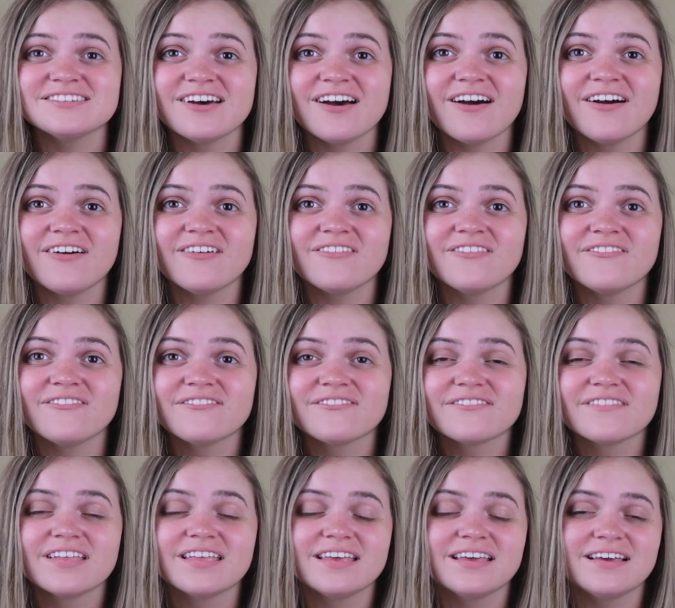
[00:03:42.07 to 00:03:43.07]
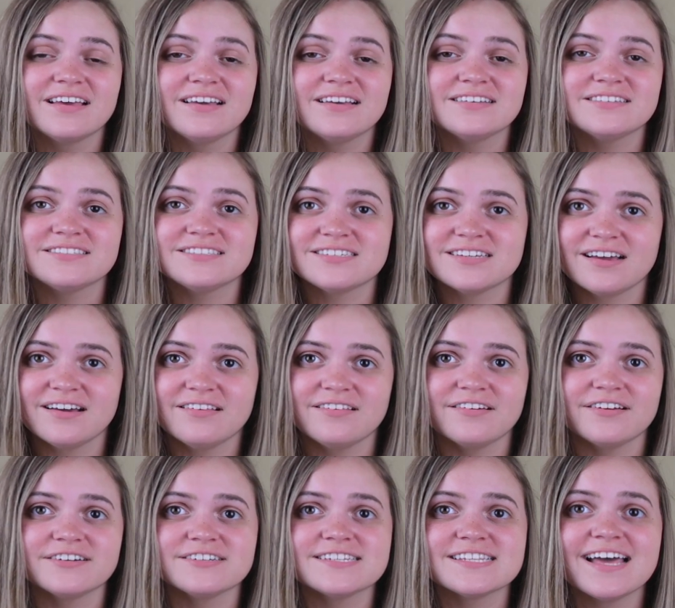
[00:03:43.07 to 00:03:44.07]
So
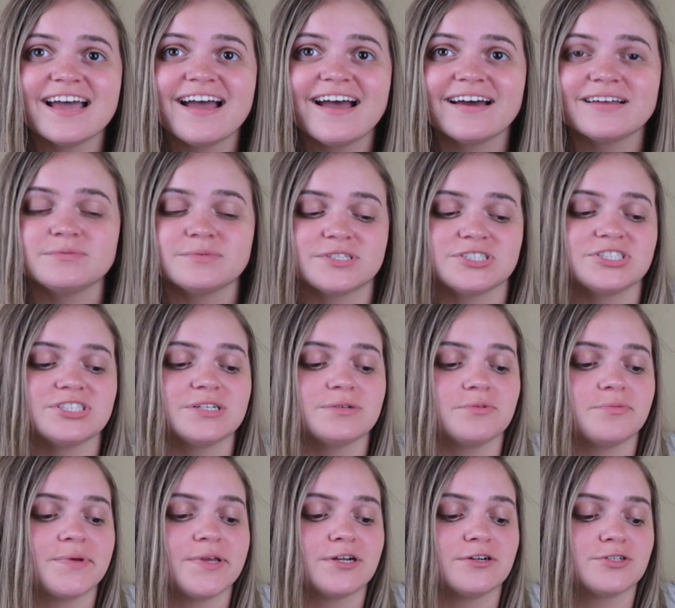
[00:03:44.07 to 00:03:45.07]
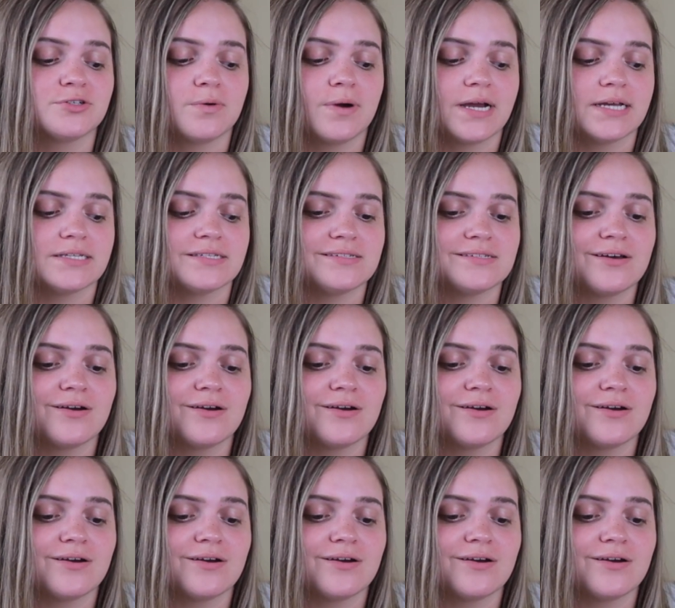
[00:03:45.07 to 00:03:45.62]
there's that, but she did it with Peter twice.